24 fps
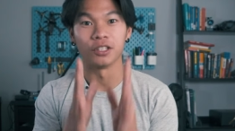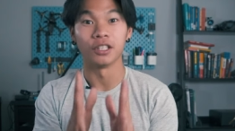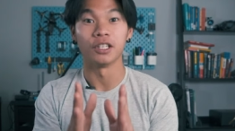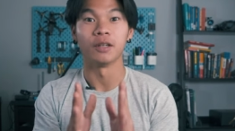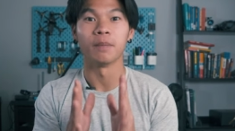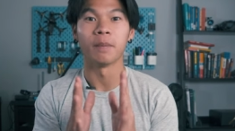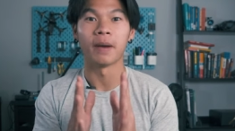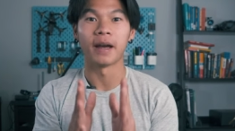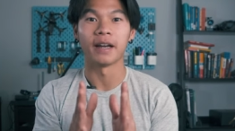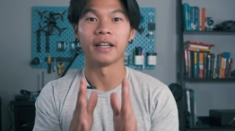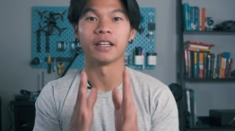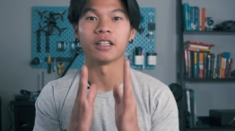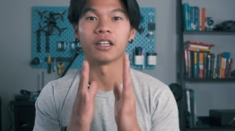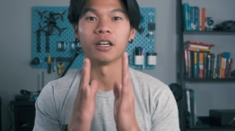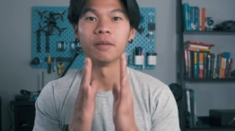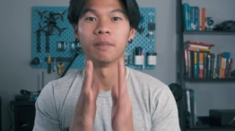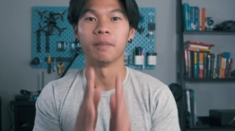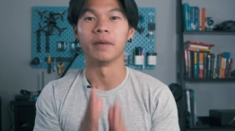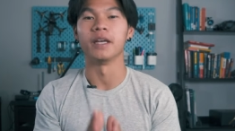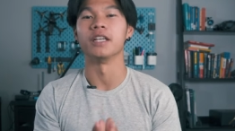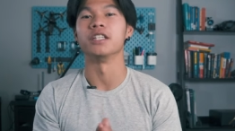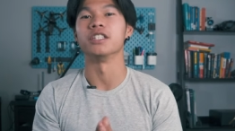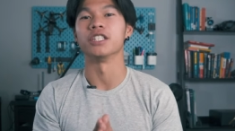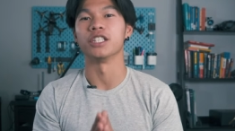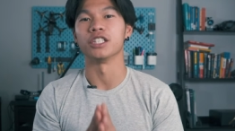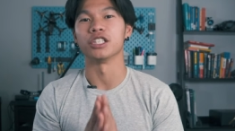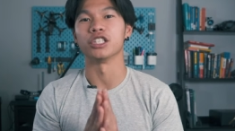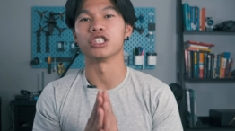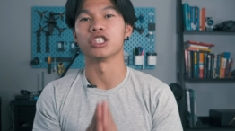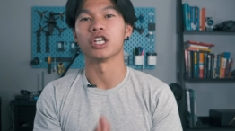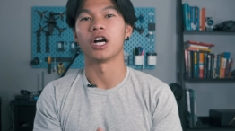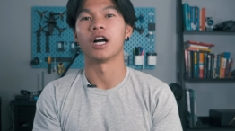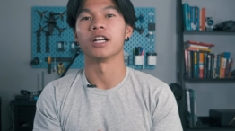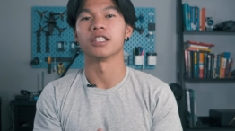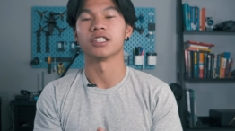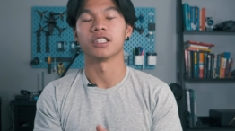cinematic amazing
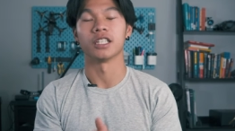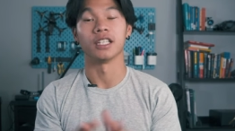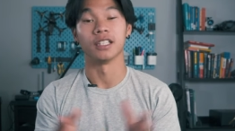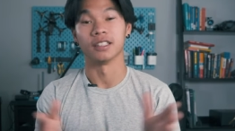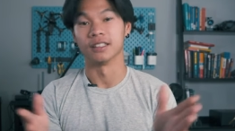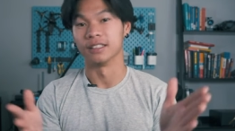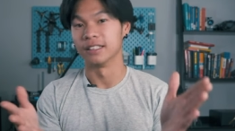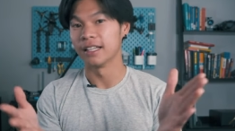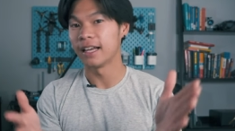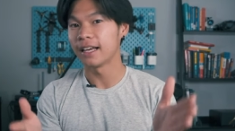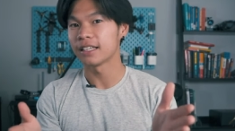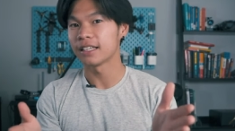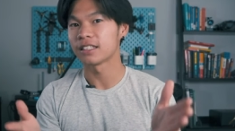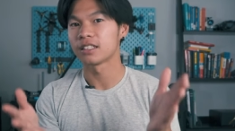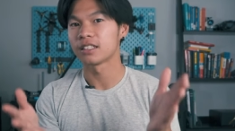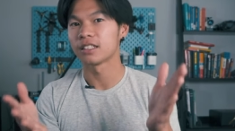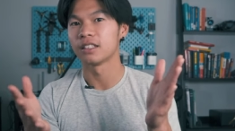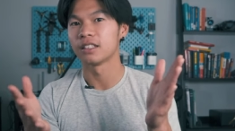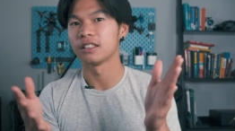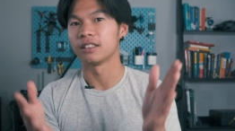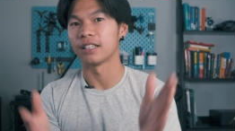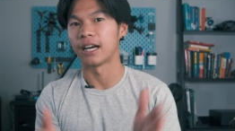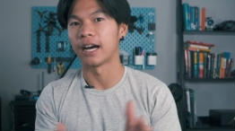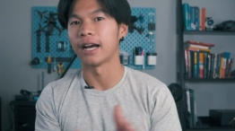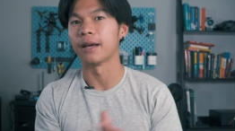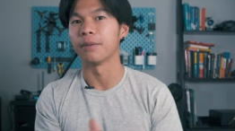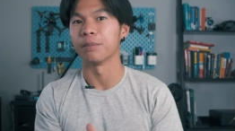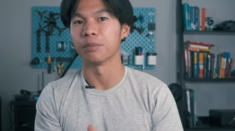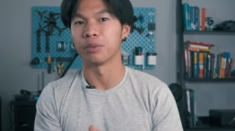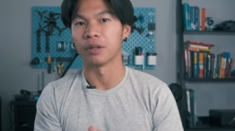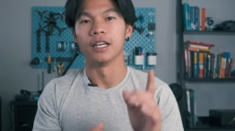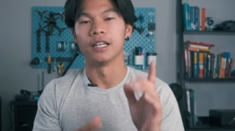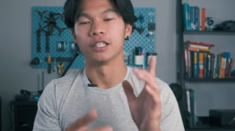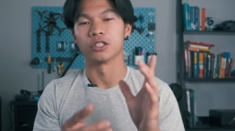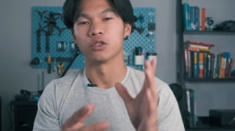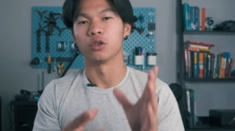shots in less time
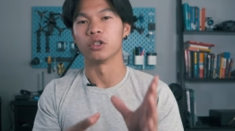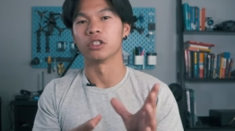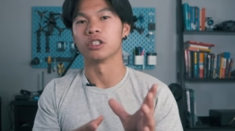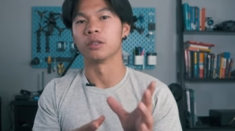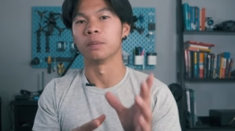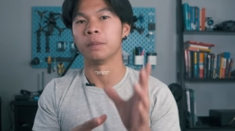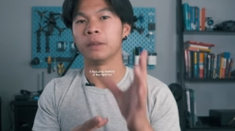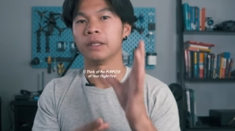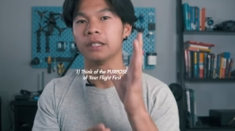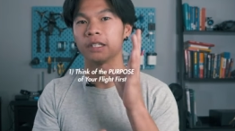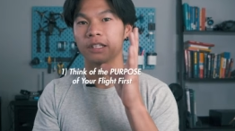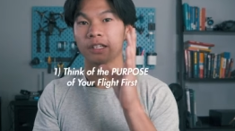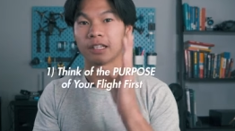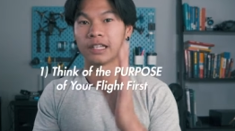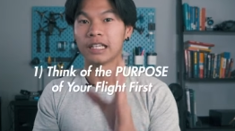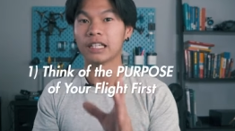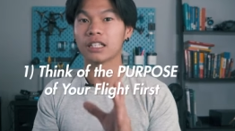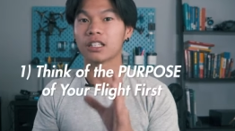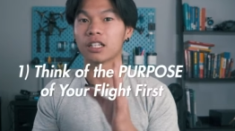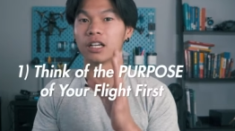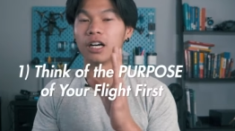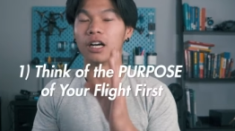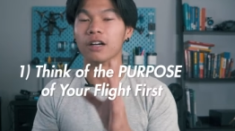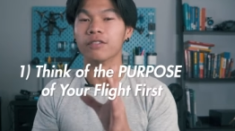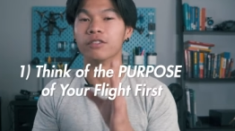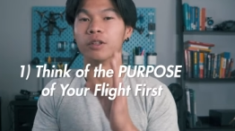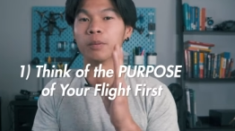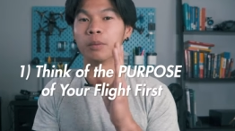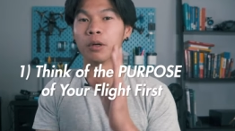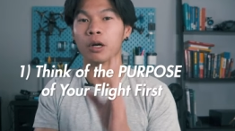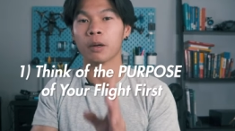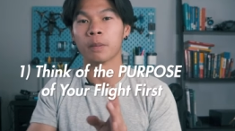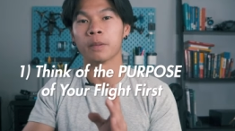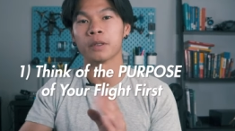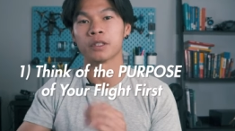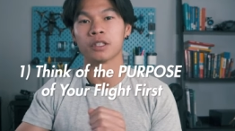is going to be to think of the
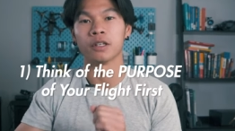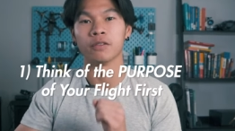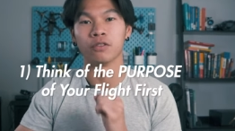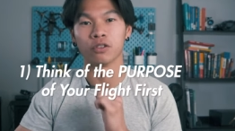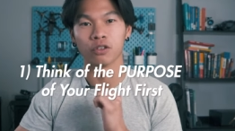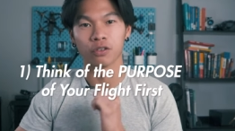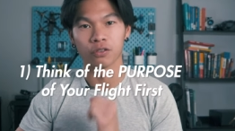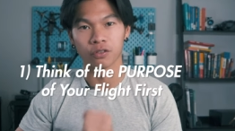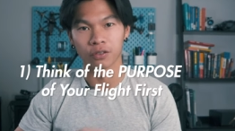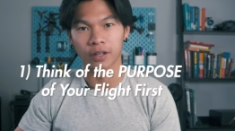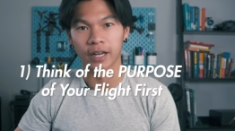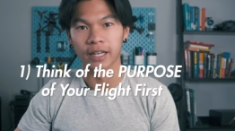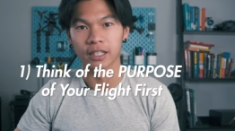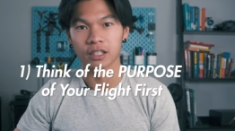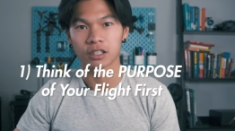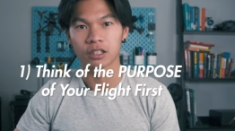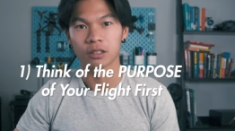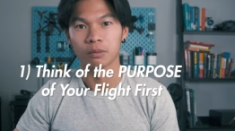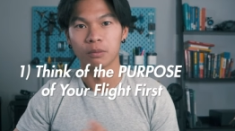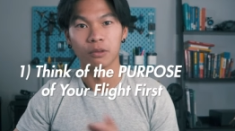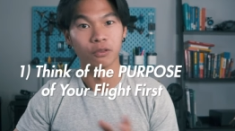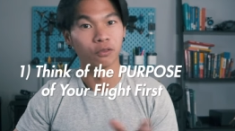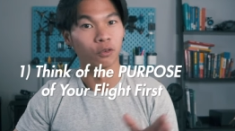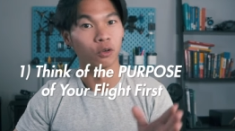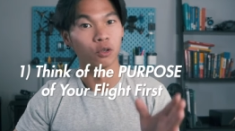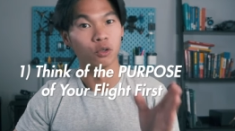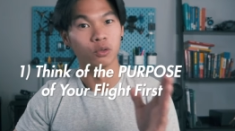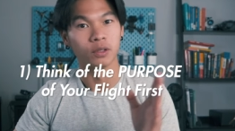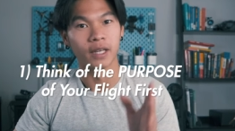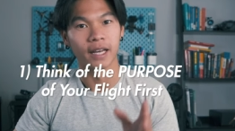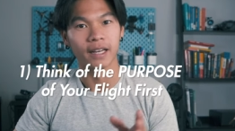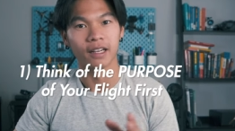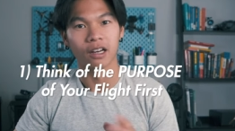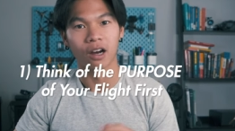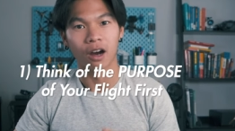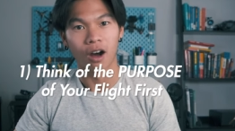purpose of your flights before you
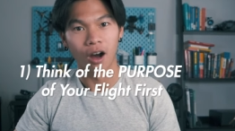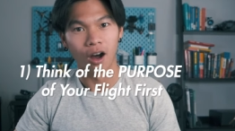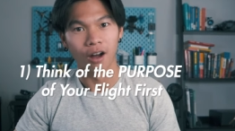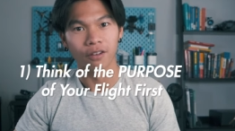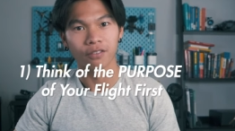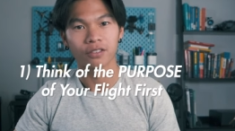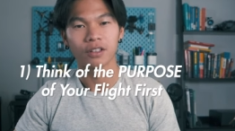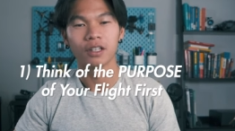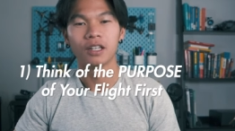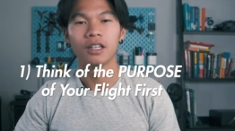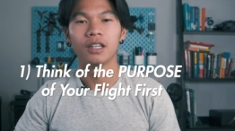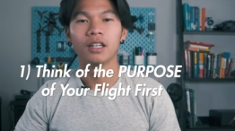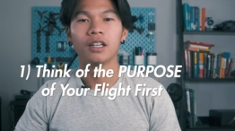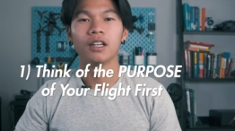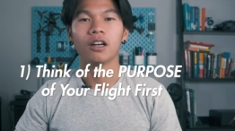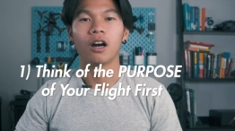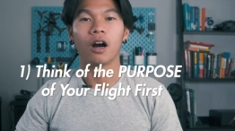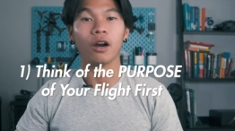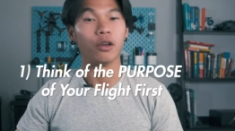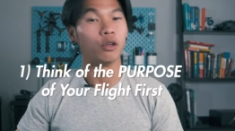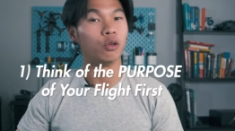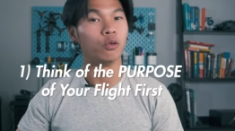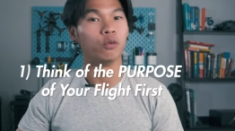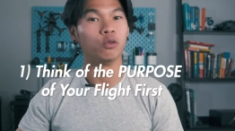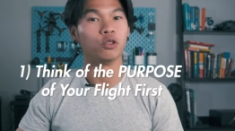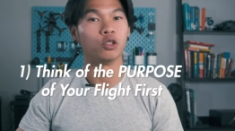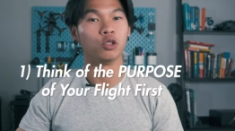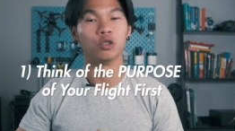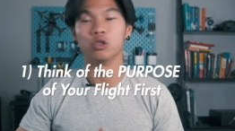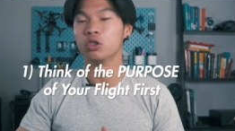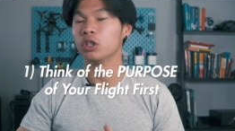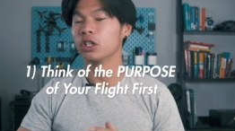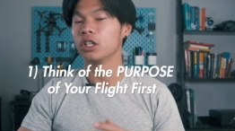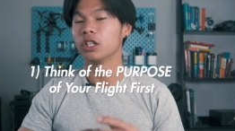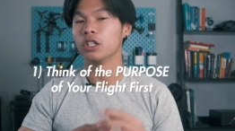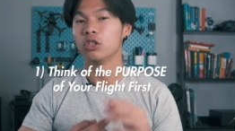take off. Are you
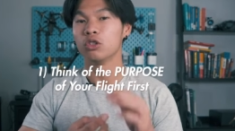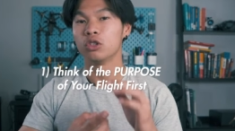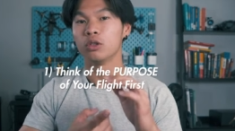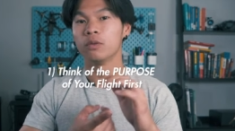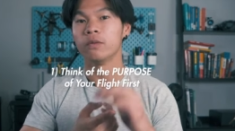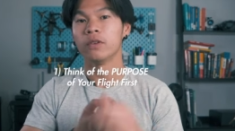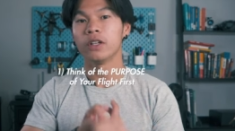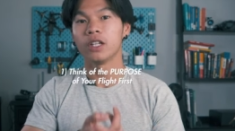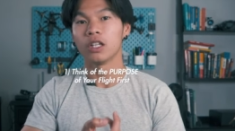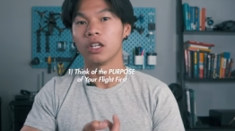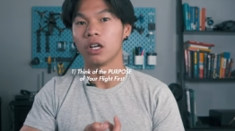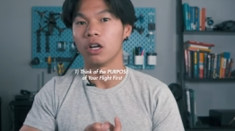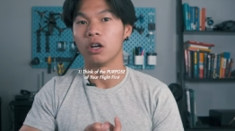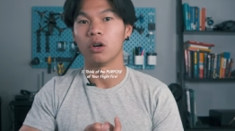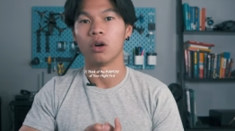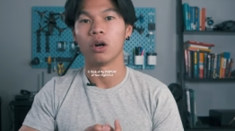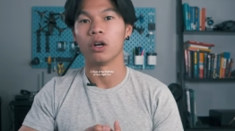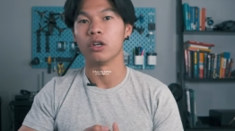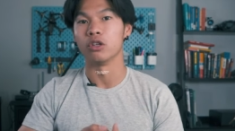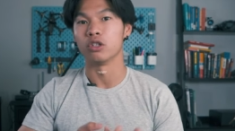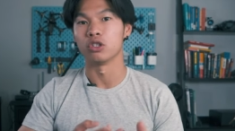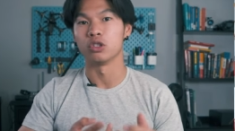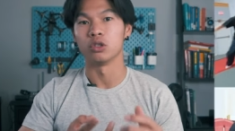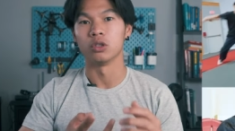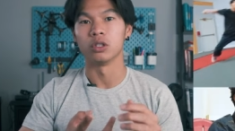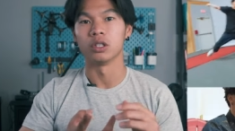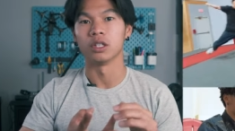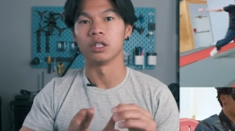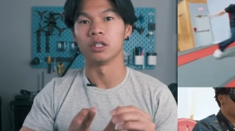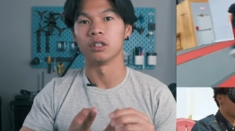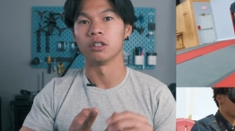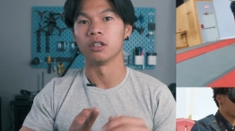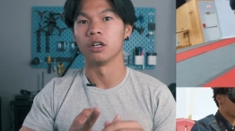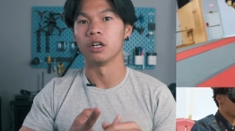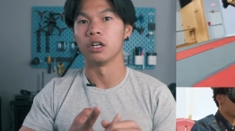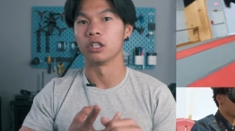shooting a YouTube video? Are you
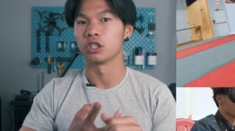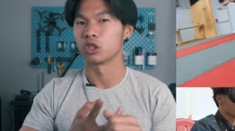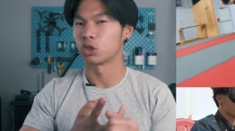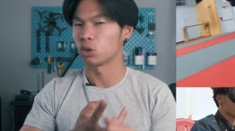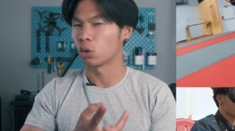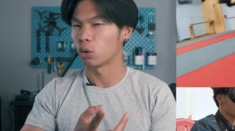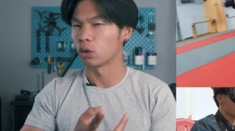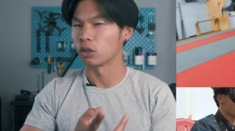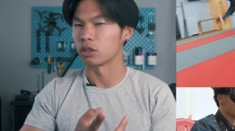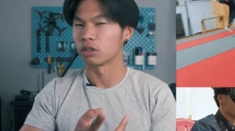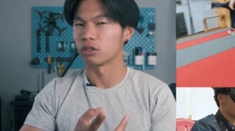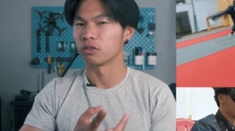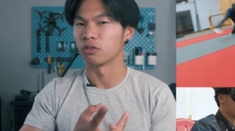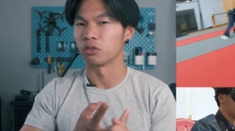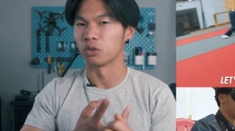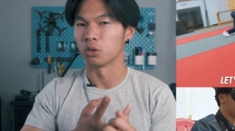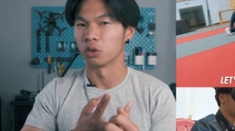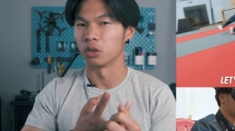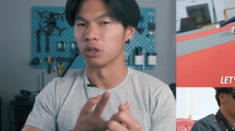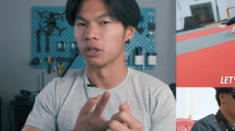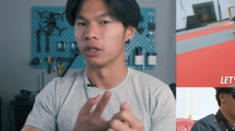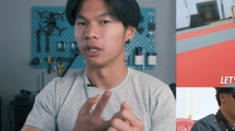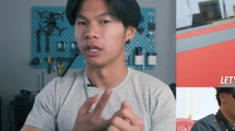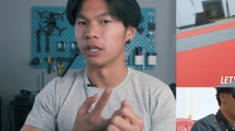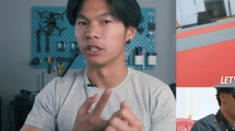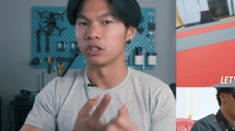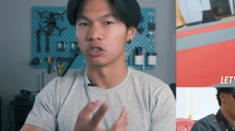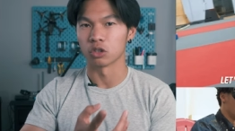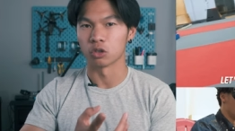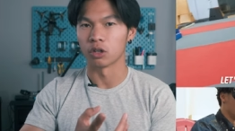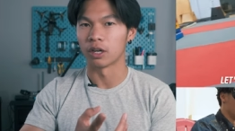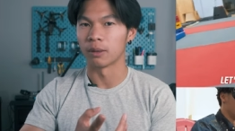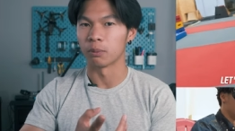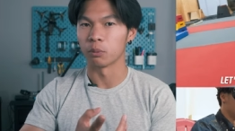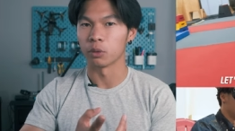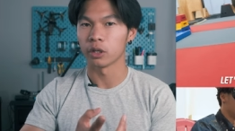shooting a short for
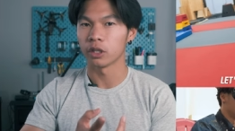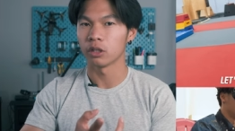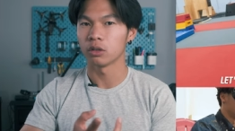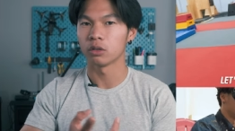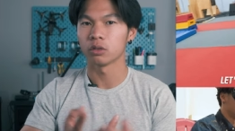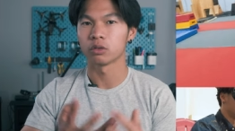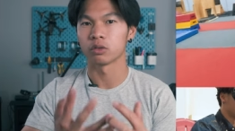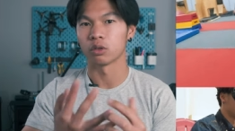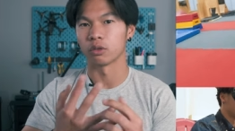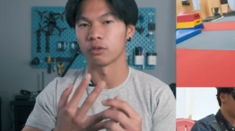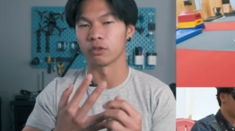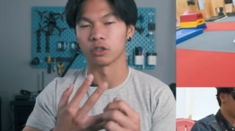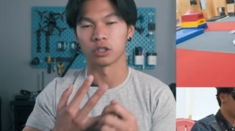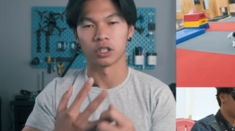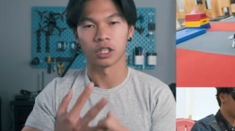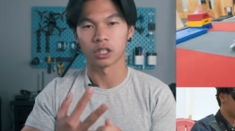Instagram Reels or for